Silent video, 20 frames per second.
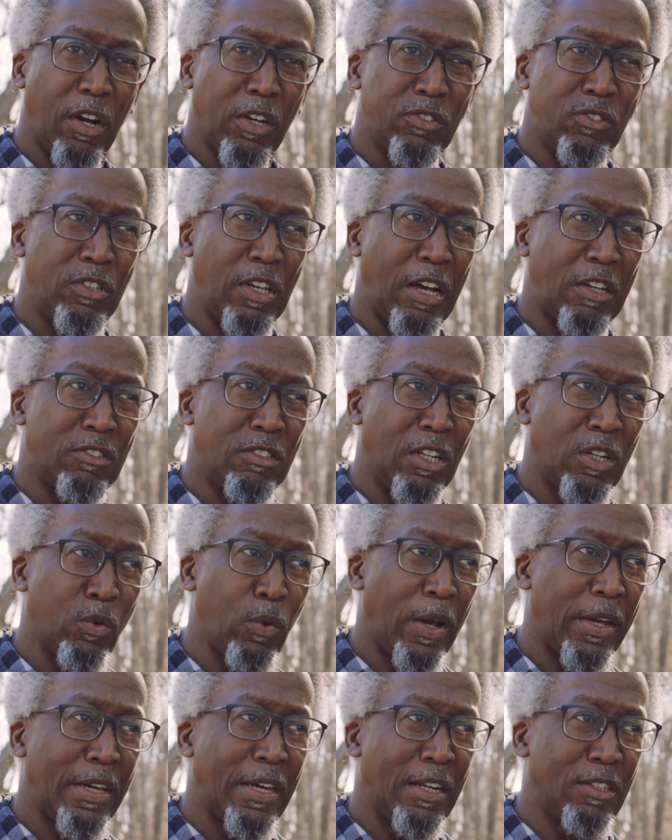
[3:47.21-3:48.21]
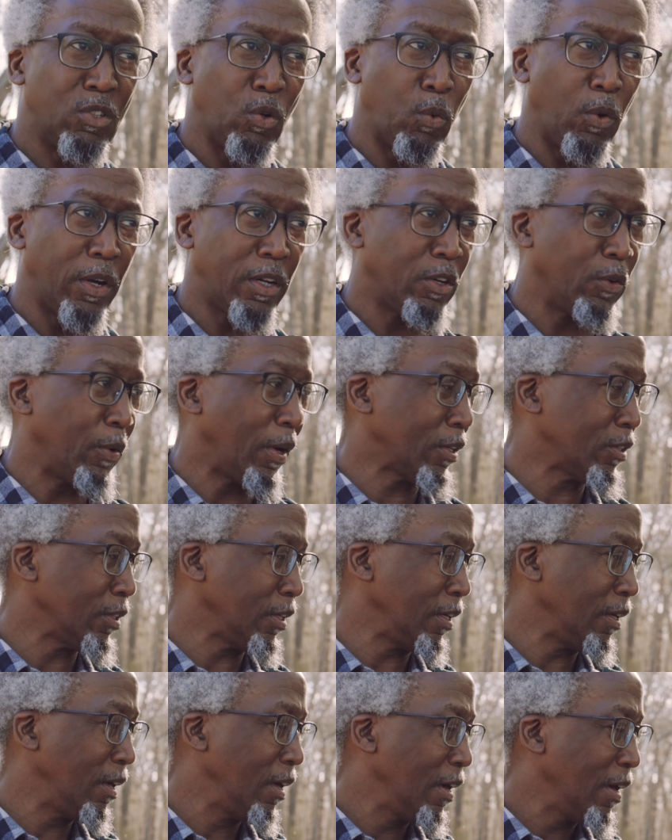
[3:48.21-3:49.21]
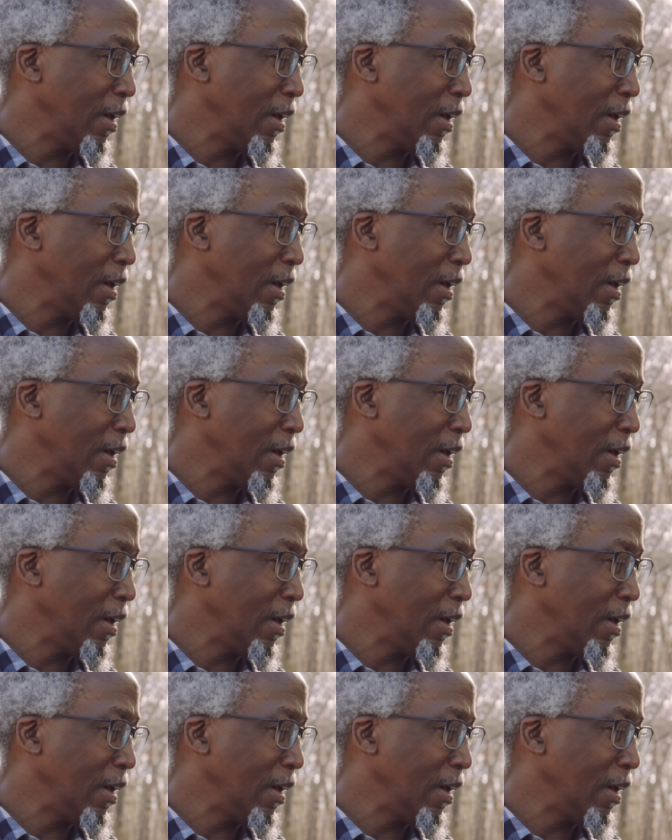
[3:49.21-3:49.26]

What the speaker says: R6, didn't quite get it to work correctly.